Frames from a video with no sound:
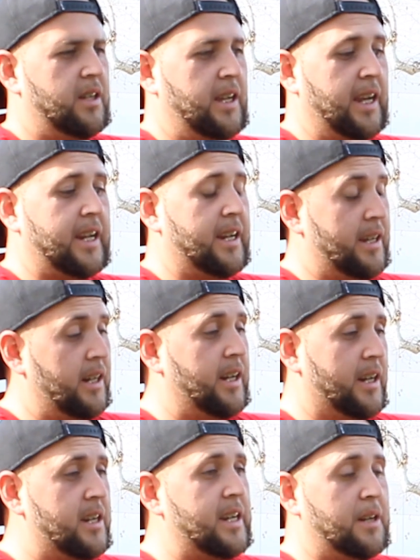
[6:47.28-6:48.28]
It can
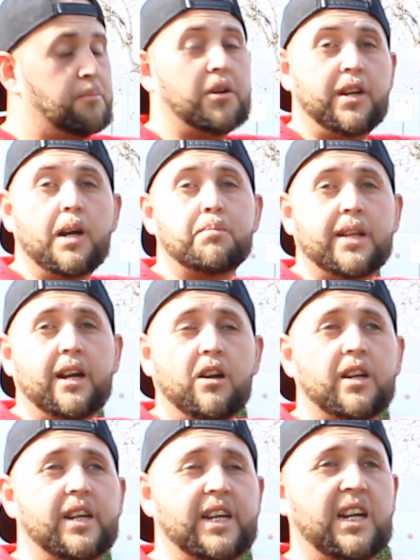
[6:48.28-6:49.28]
get pretty up there.
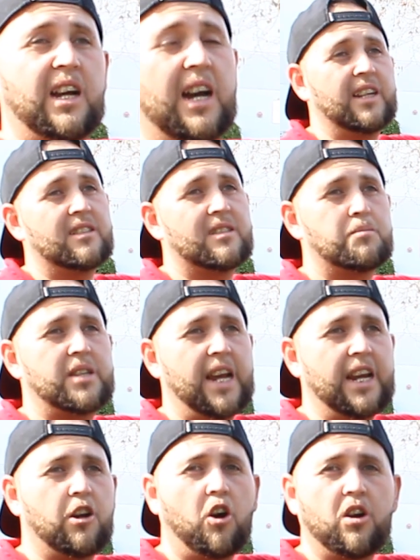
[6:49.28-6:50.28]
It could get at least up to
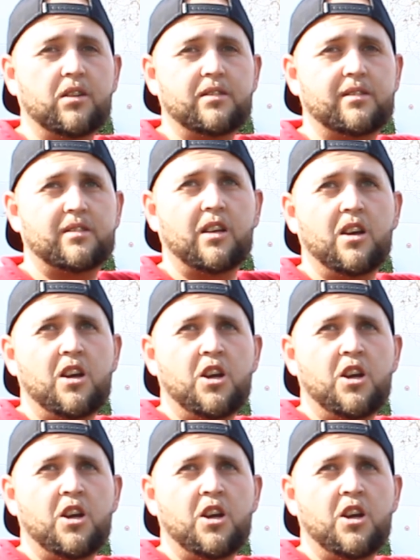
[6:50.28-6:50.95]
8 cars.